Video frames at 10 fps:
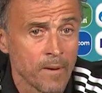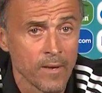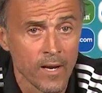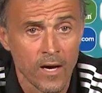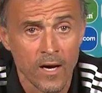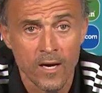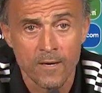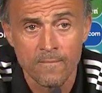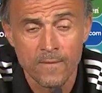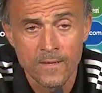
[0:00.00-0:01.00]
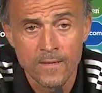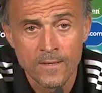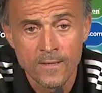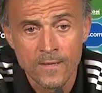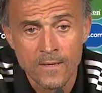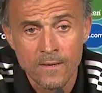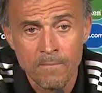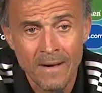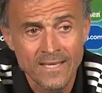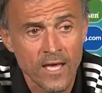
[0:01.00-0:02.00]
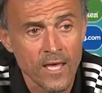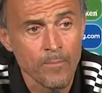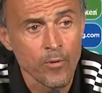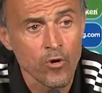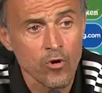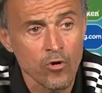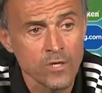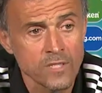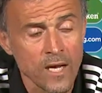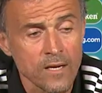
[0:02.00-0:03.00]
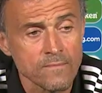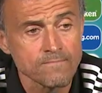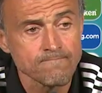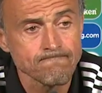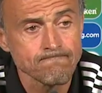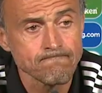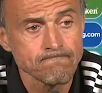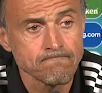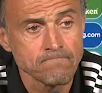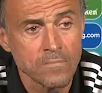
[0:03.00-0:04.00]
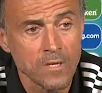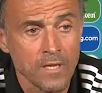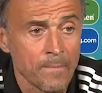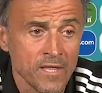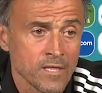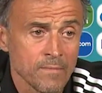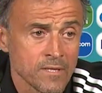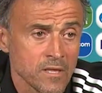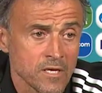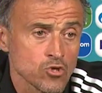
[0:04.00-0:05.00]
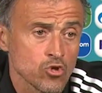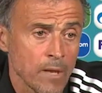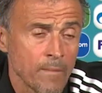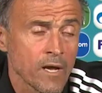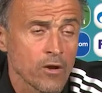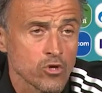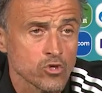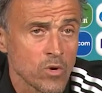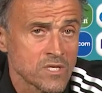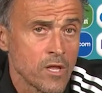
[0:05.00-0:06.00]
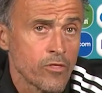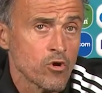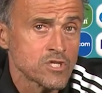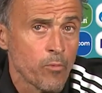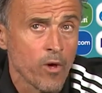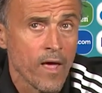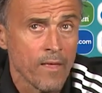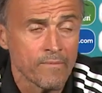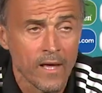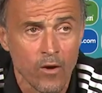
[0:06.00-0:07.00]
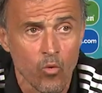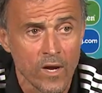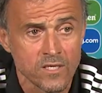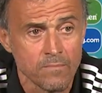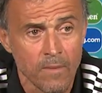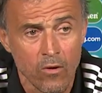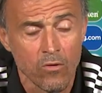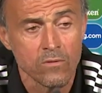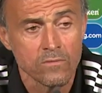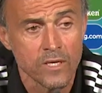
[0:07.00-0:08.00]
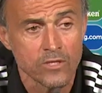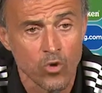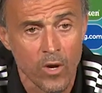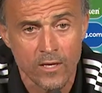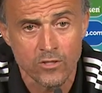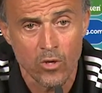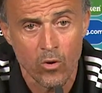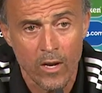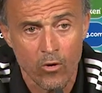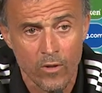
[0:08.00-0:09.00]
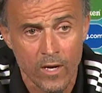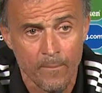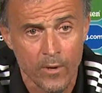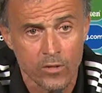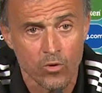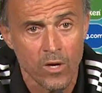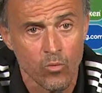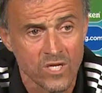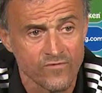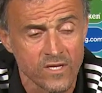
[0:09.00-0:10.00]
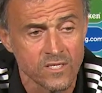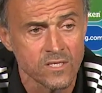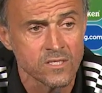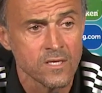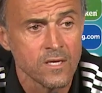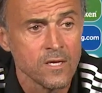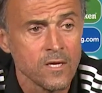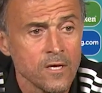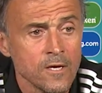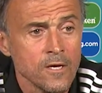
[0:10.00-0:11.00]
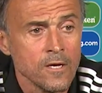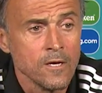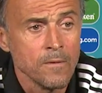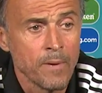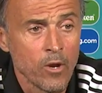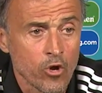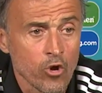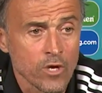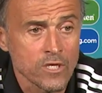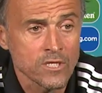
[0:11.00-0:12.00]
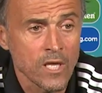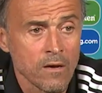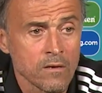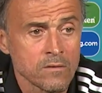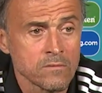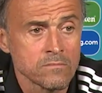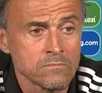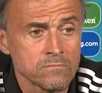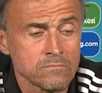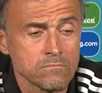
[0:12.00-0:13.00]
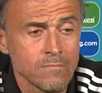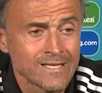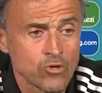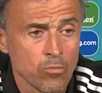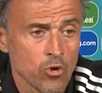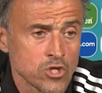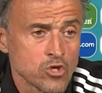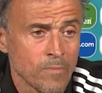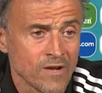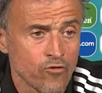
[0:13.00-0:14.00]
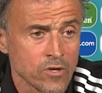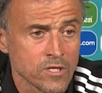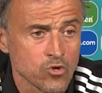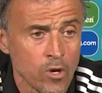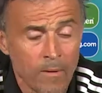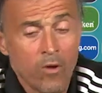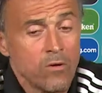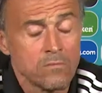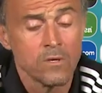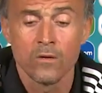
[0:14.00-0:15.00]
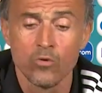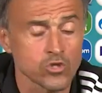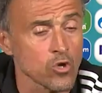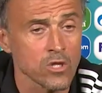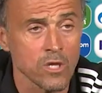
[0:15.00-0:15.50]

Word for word: use the ball and enjoy their football with the ball. Therefore, I guess that's the first battle to win I think that they are very good without the ball too. They've done that at times during the championship,